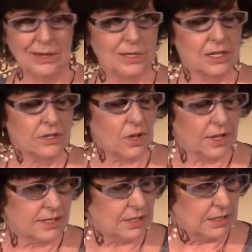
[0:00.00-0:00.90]
was
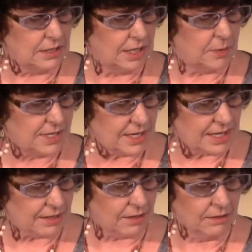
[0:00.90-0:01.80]
exhausted. He was
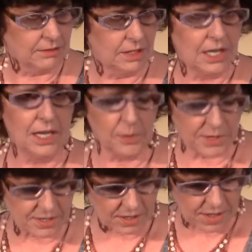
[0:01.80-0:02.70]
ill. He
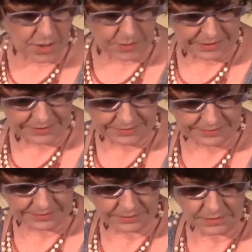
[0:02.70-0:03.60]
was alone.
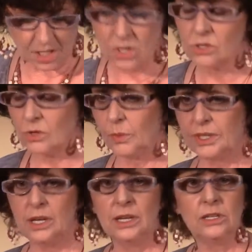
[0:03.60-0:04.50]
So
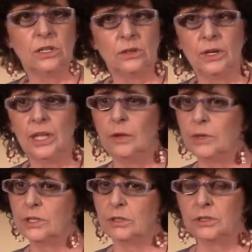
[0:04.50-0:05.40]
what did he do? He
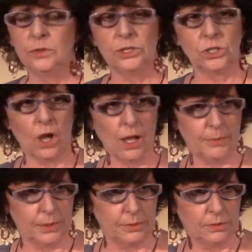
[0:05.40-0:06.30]
returned to his
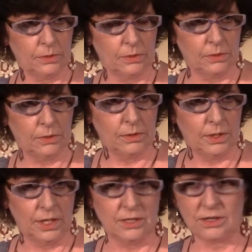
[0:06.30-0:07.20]
shop
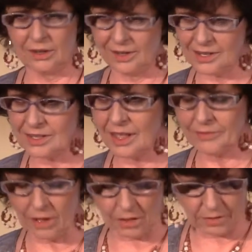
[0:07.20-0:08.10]
and started his
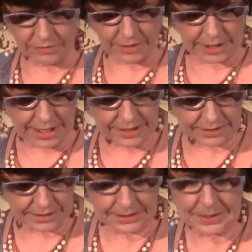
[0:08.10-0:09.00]
life all over
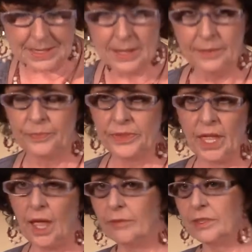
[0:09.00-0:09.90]
again.
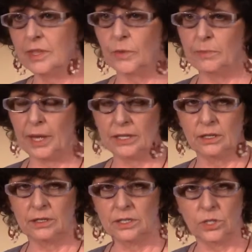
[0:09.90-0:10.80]
Everything went back
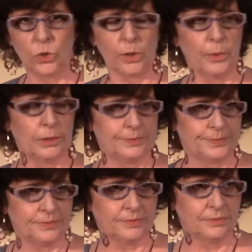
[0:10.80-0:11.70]
to normal.
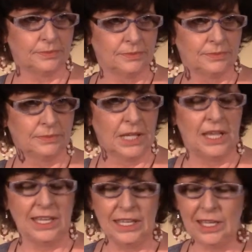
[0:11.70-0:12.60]

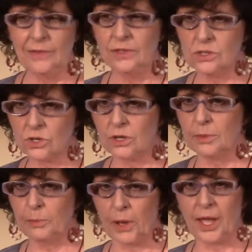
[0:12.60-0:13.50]
He even
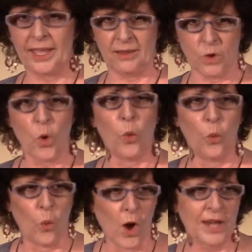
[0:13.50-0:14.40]
started buying
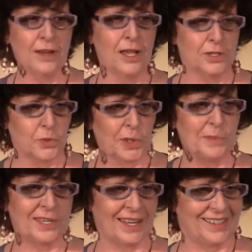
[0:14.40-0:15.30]
one
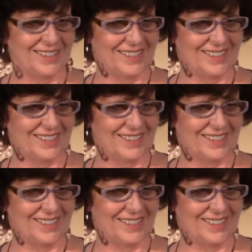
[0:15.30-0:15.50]
sweepstakes